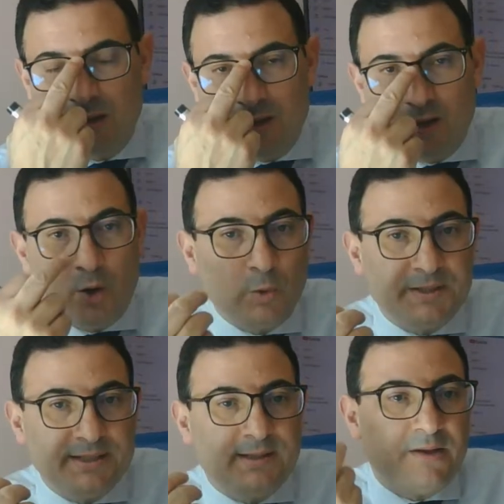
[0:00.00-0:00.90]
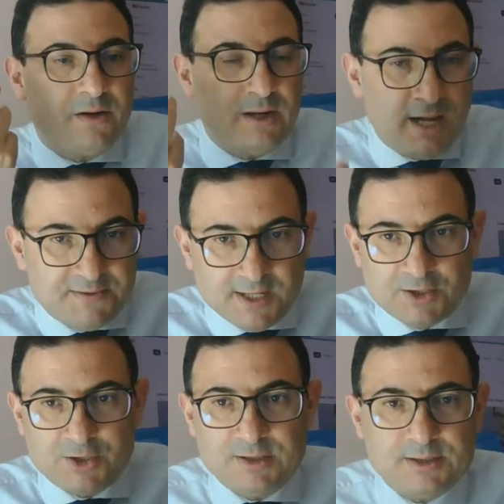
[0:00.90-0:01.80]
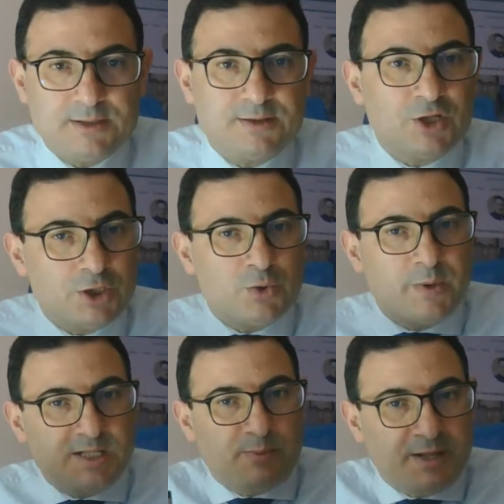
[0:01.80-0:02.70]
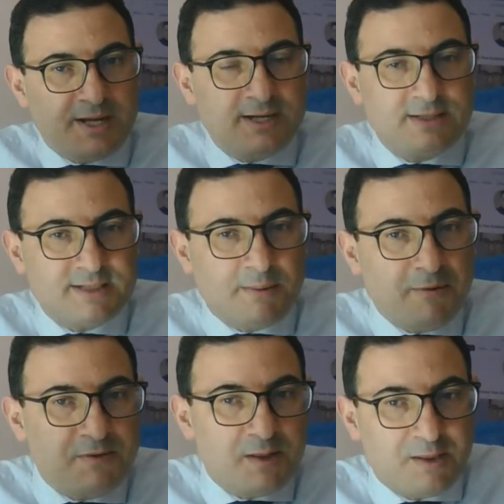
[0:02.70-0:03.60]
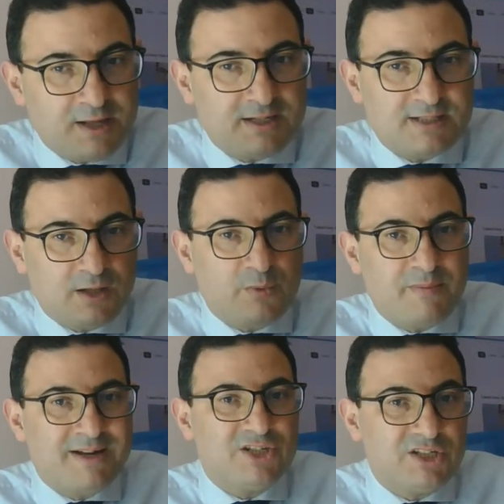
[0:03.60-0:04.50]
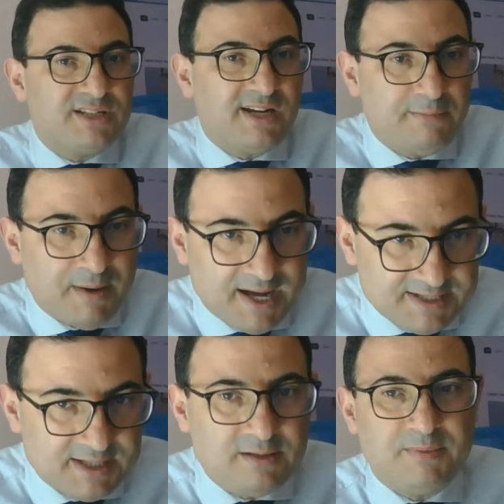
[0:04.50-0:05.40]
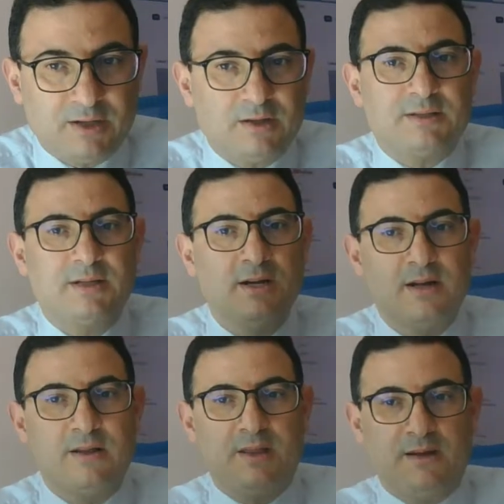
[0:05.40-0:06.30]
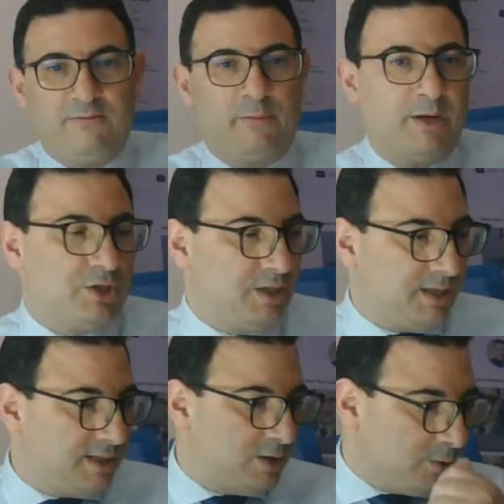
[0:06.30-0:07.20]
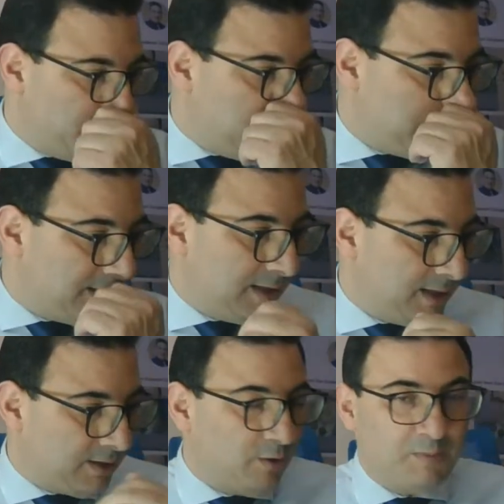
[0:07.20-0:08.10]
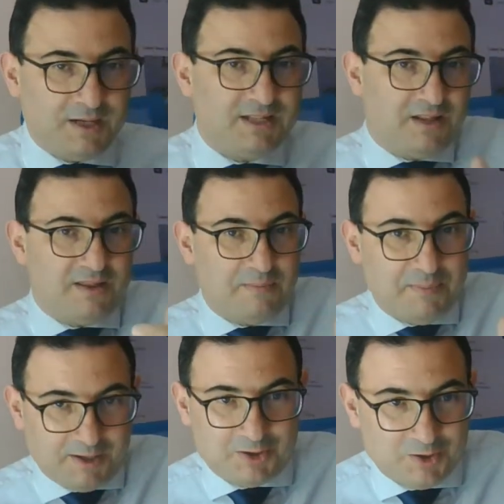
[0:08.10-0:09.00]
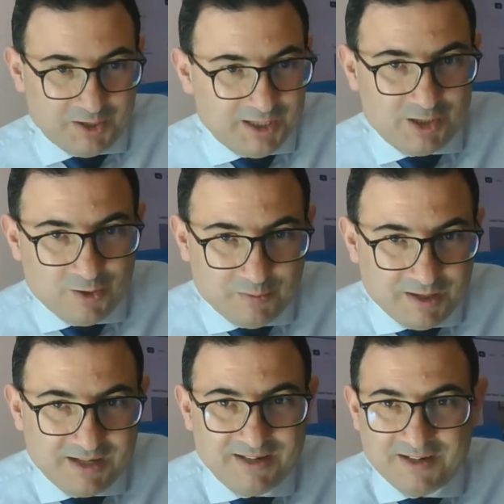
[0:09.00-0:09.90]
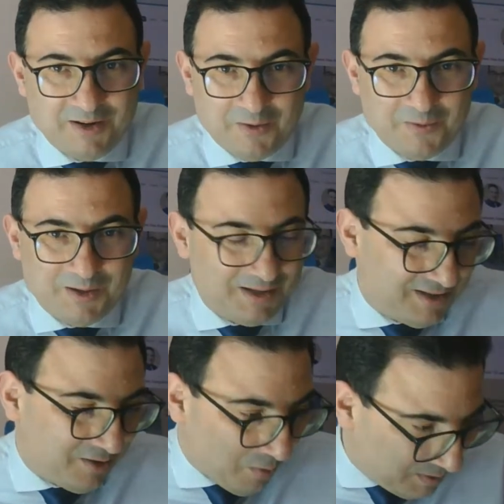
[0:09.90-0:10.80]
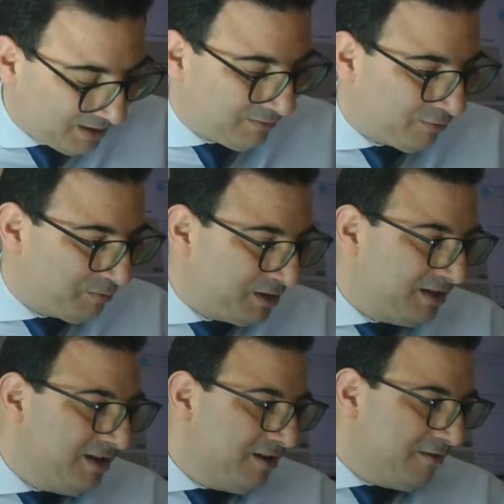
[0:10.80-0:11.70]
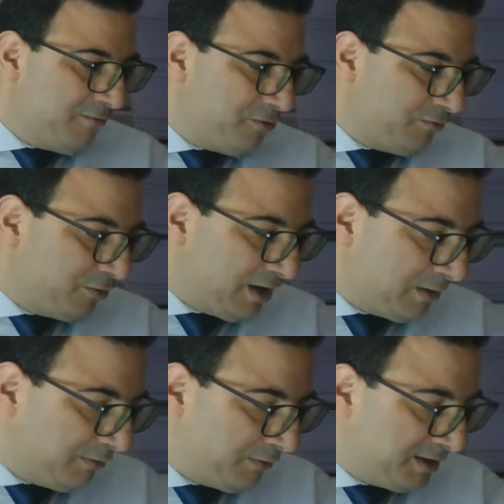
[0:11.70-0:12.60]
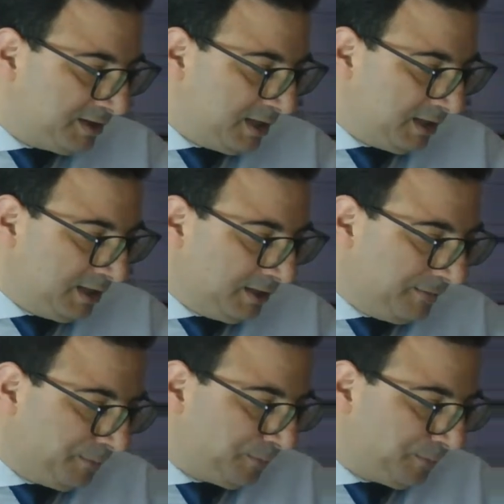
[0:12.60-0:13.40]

holding other live sessions just to explain some of the things that we mentioned in passing, because the information needs to be complete and the picture needs to be, complete for our here.